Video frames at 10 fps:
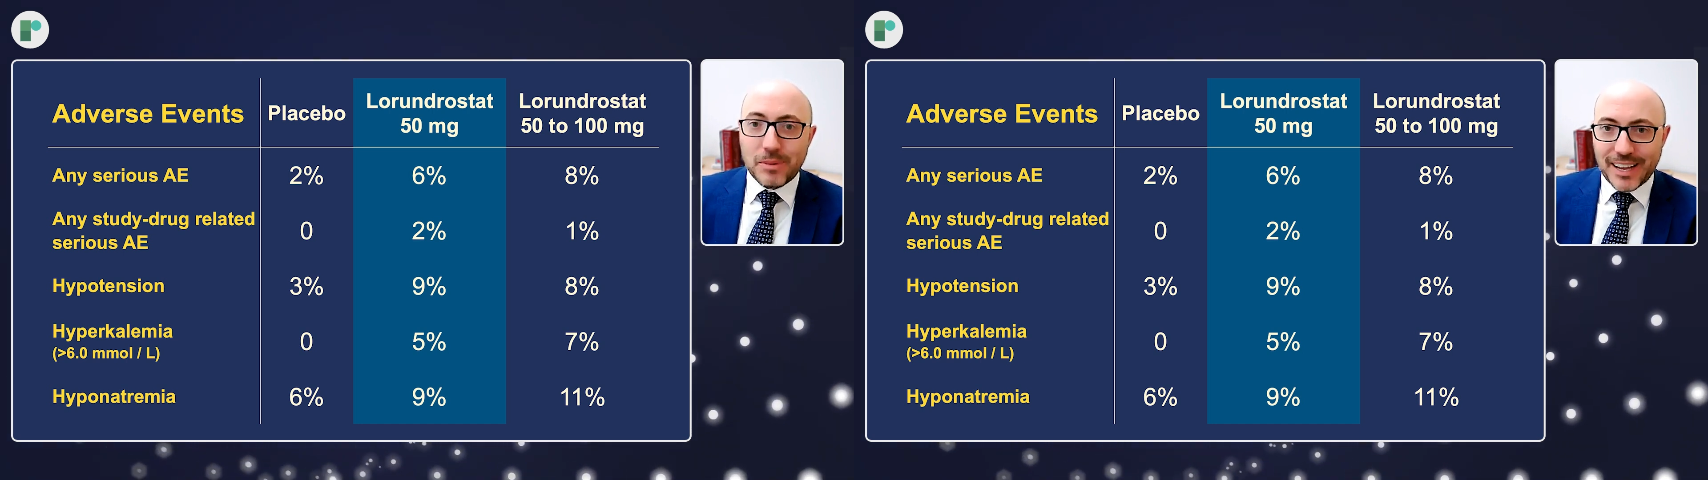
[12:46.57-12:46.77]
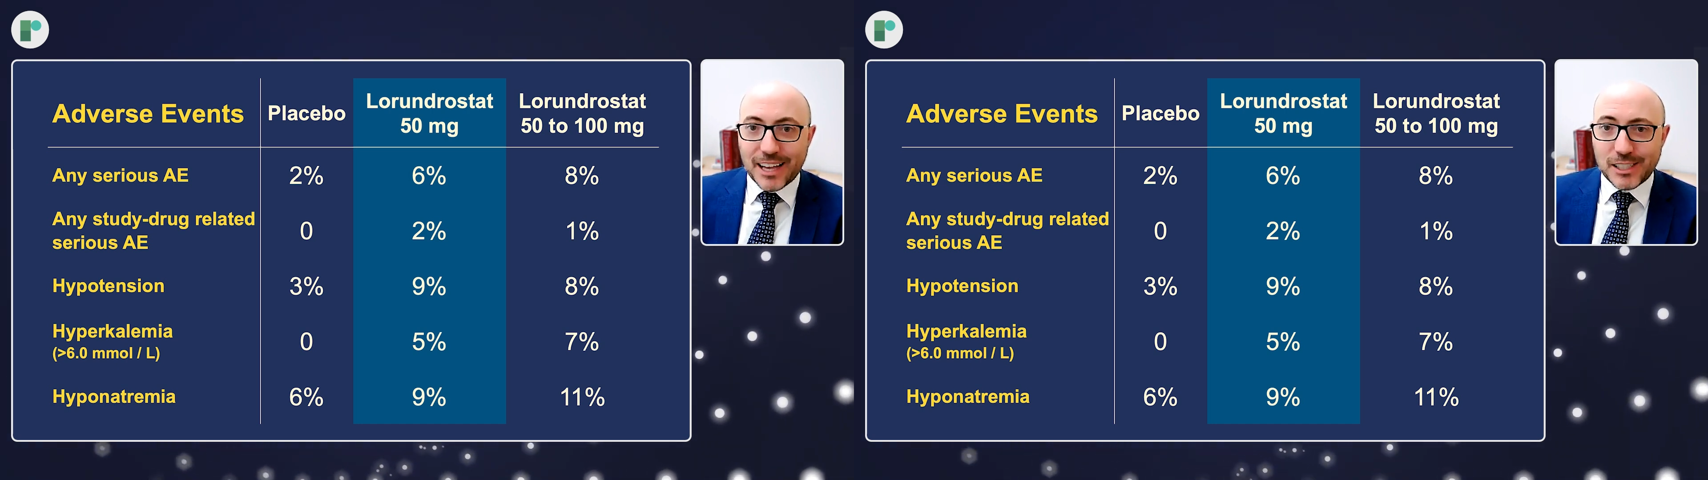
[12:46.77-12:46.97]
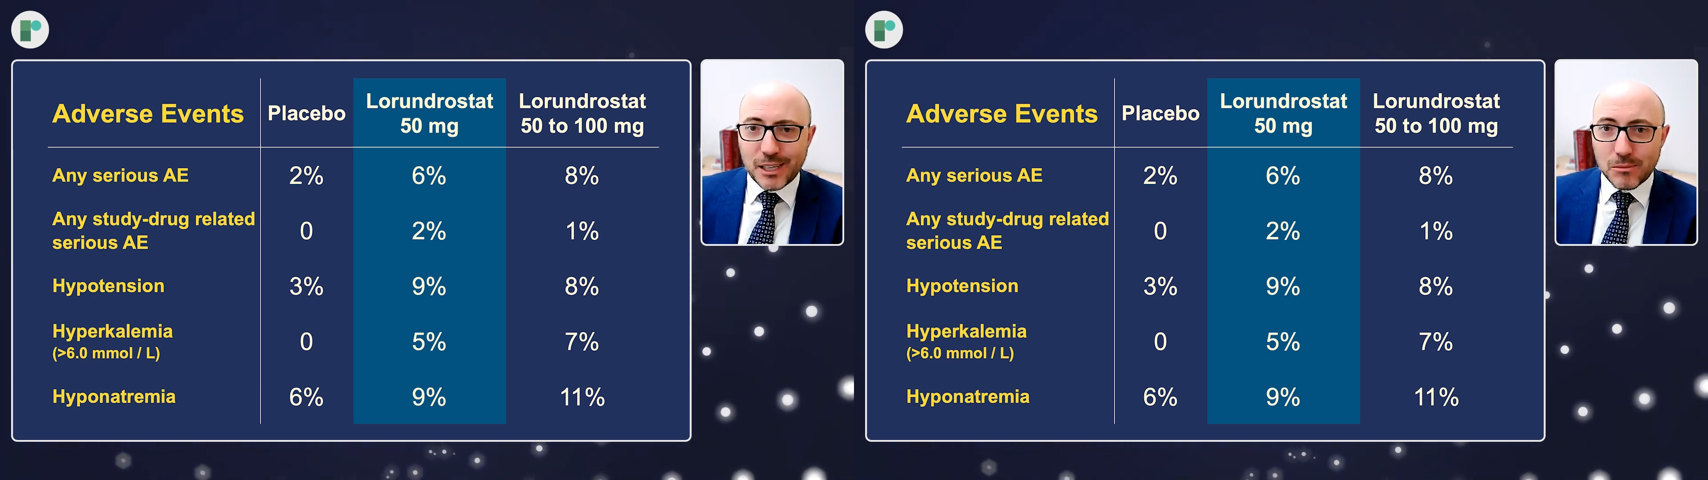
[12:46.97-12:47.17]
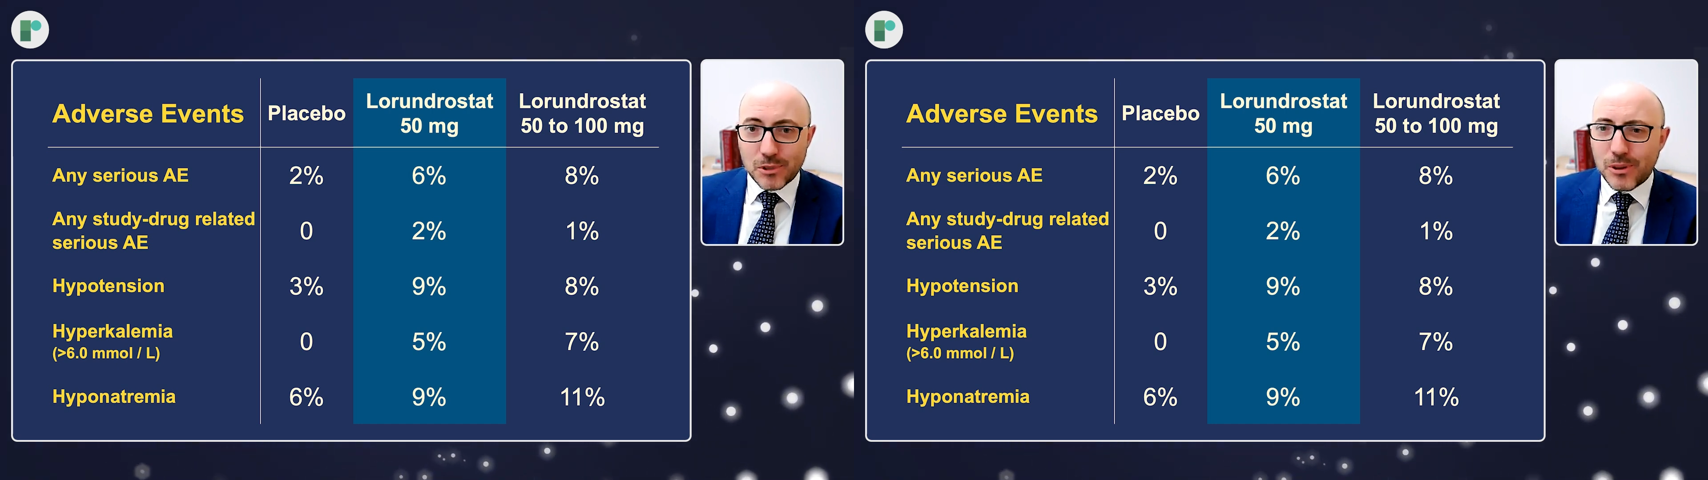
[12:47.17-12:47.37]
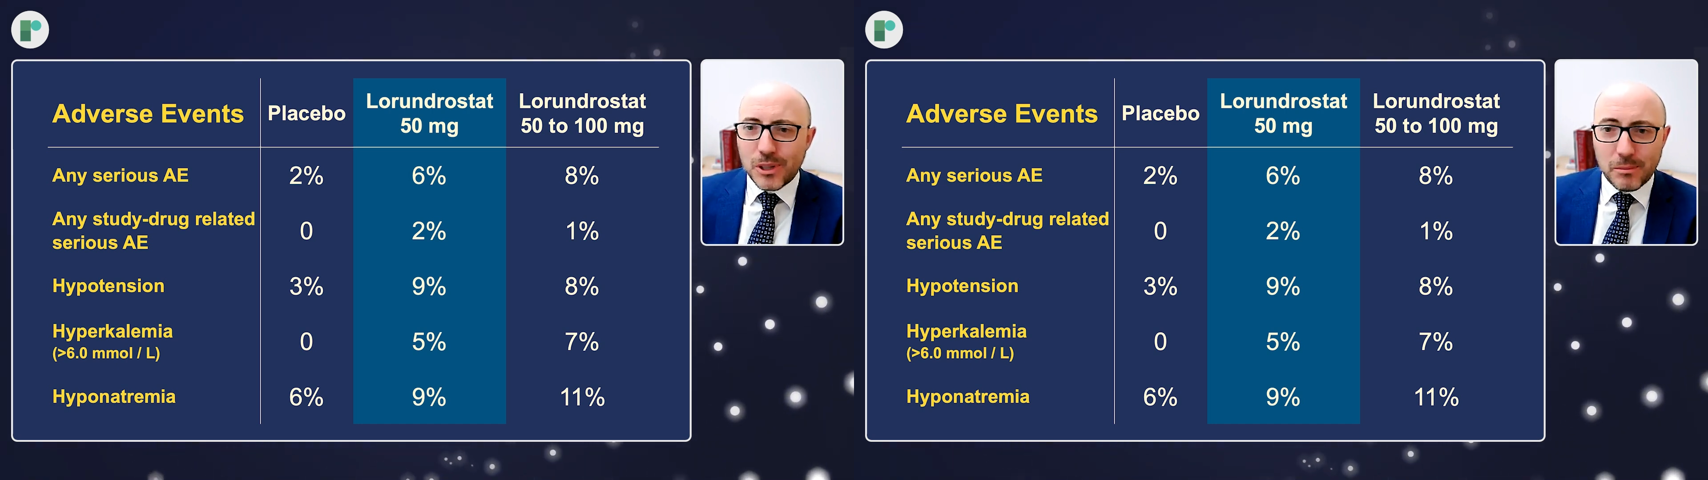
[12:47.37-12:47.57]
potassium.
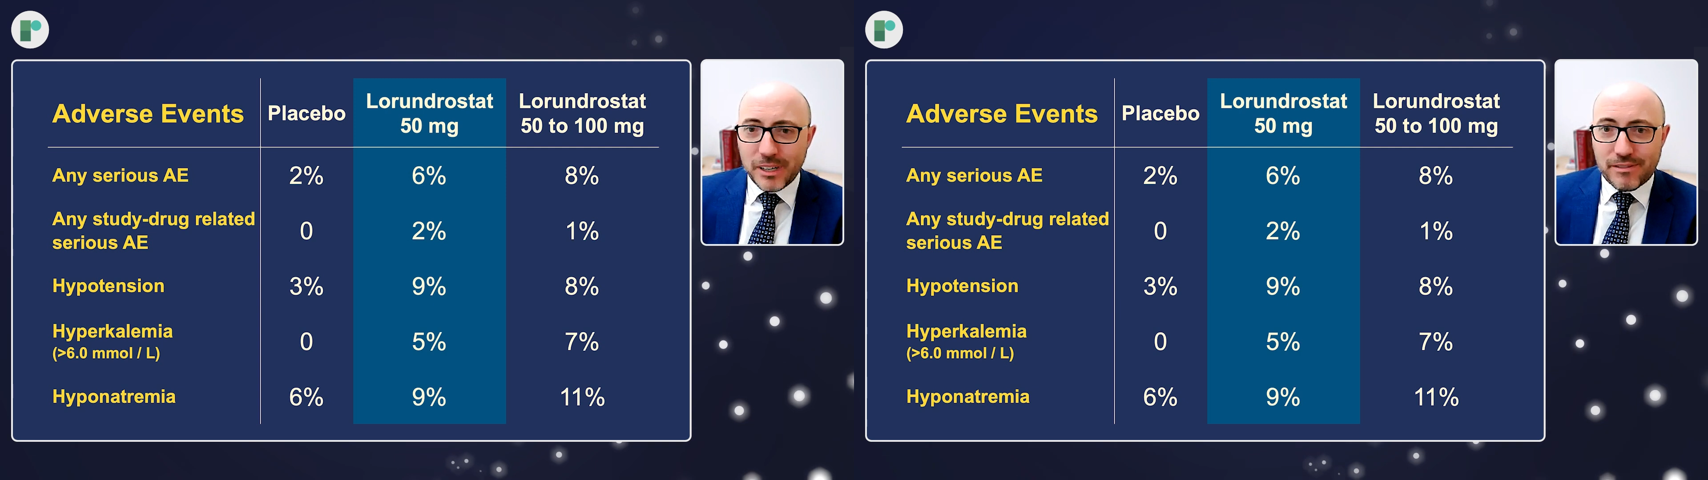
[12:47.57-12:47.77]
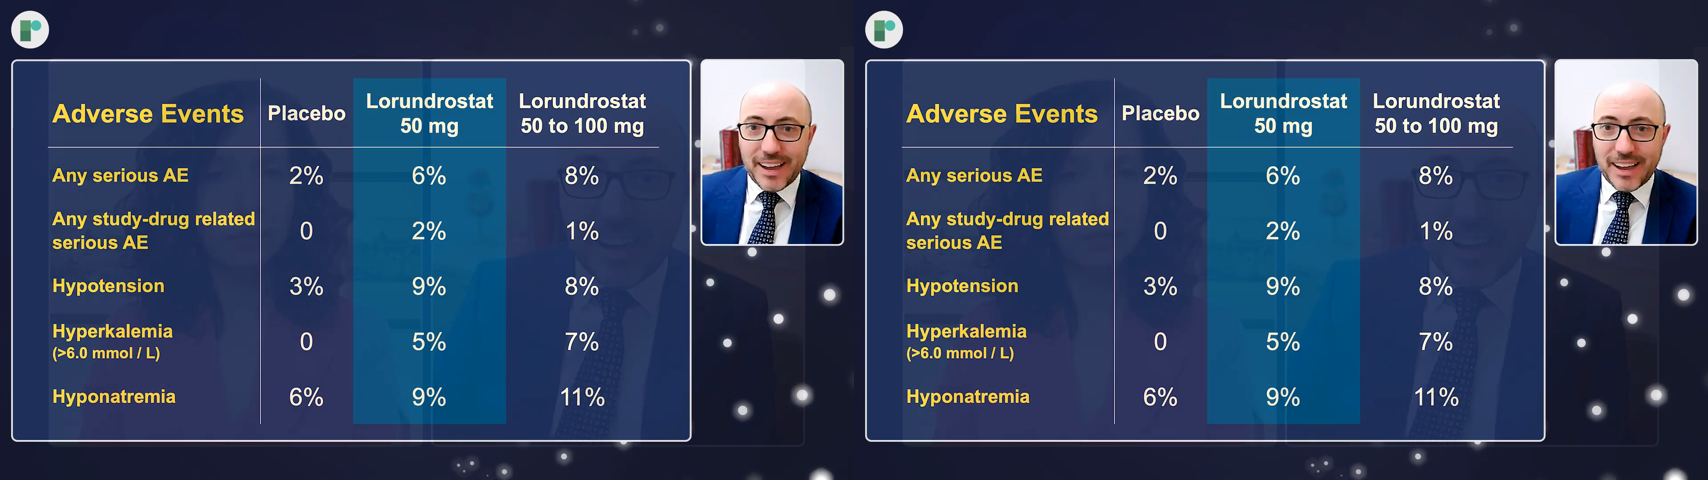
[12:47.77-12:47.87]
So a little bit of